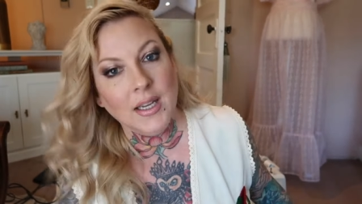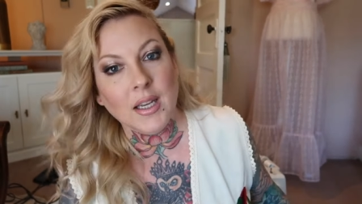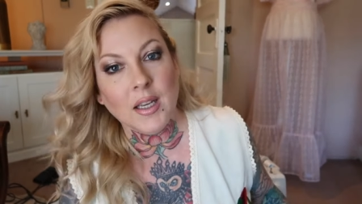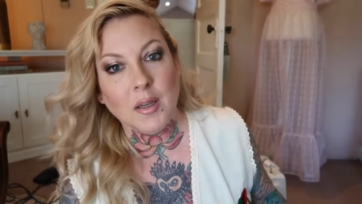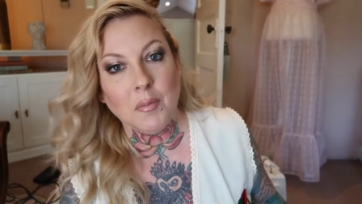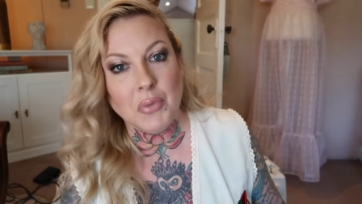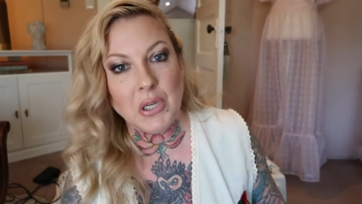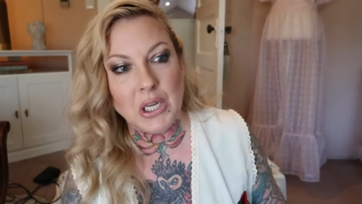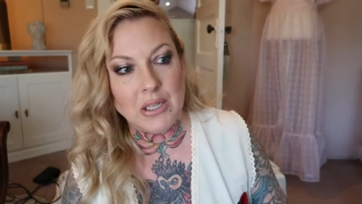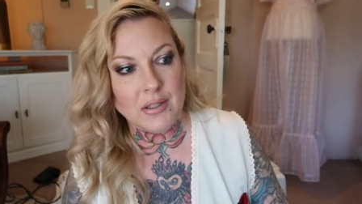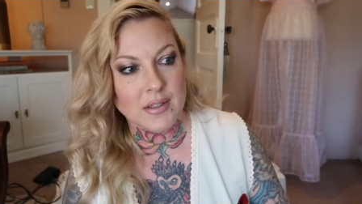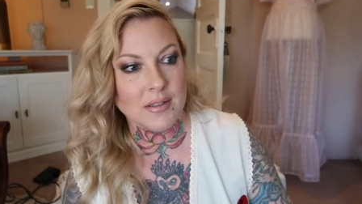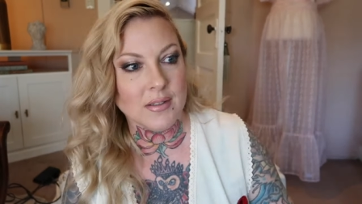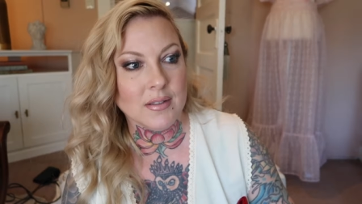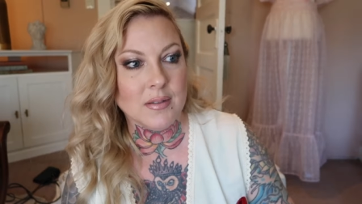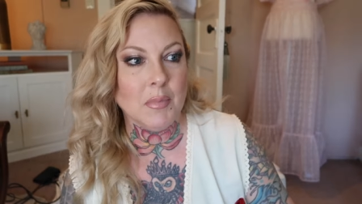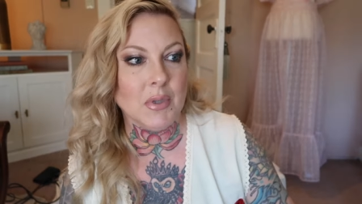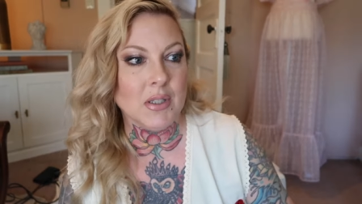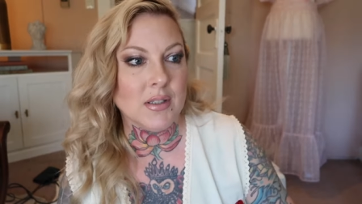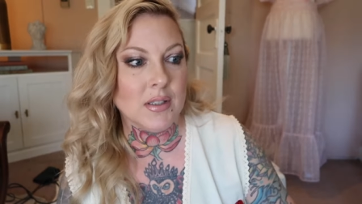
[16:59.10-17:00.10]
and
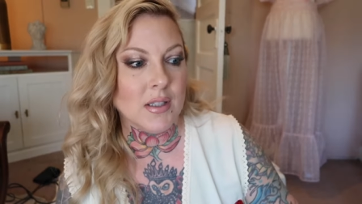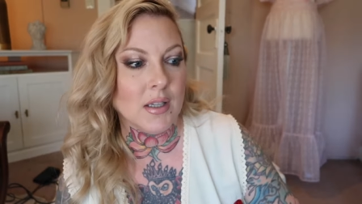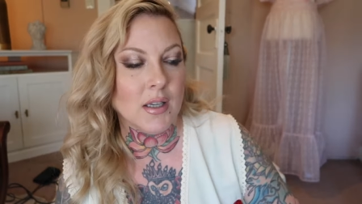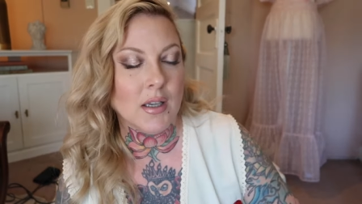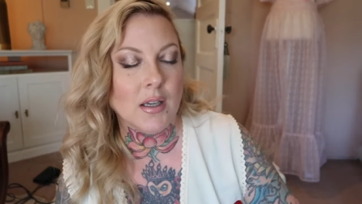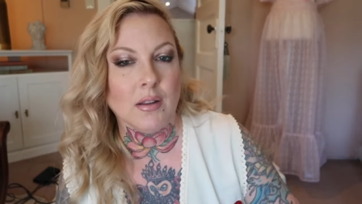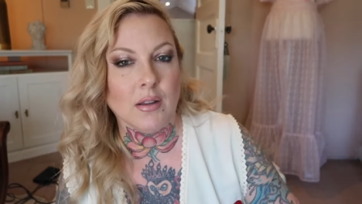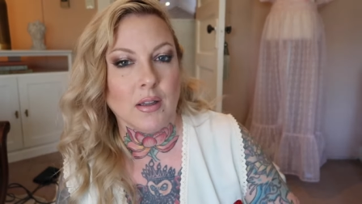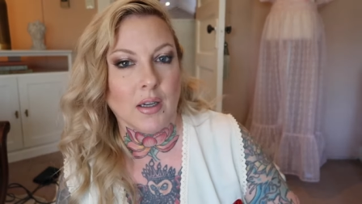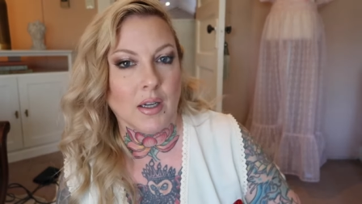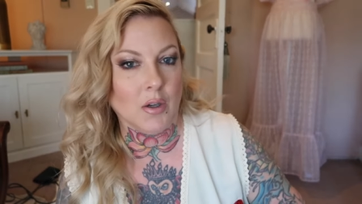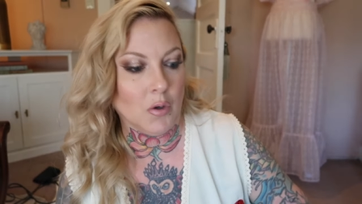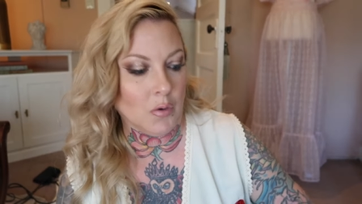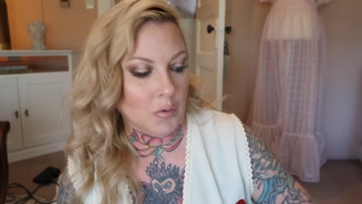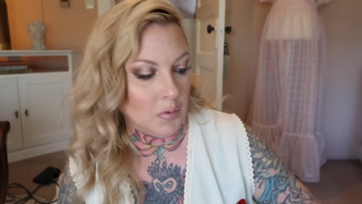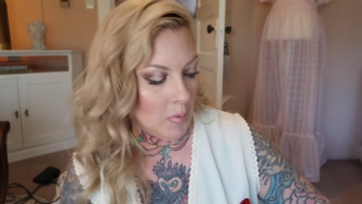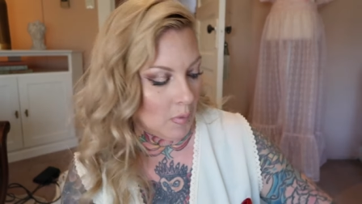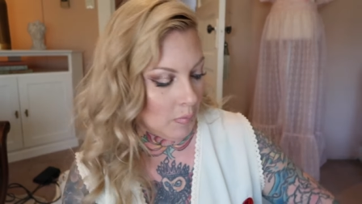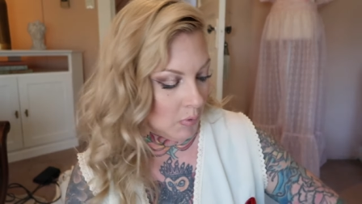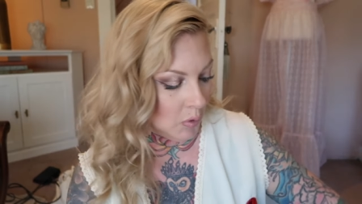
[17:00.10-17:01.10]
pieces missing and then I don't
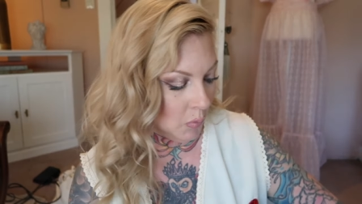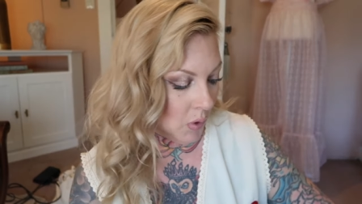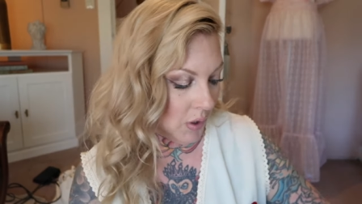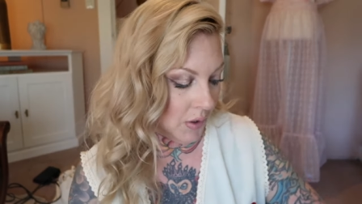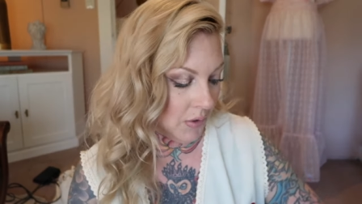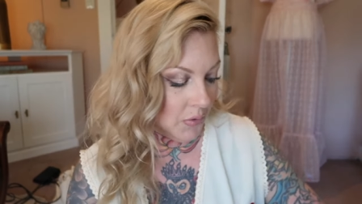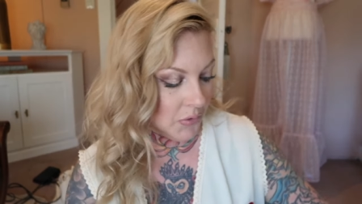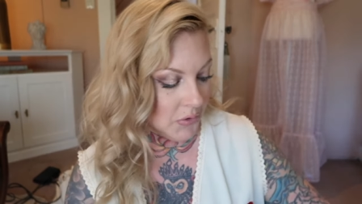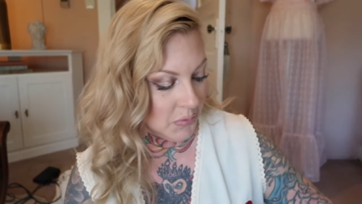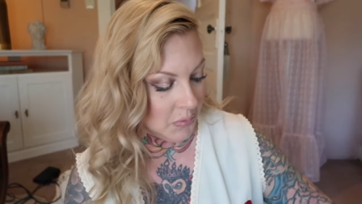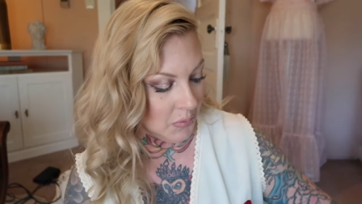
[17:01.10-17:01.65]
remember what goes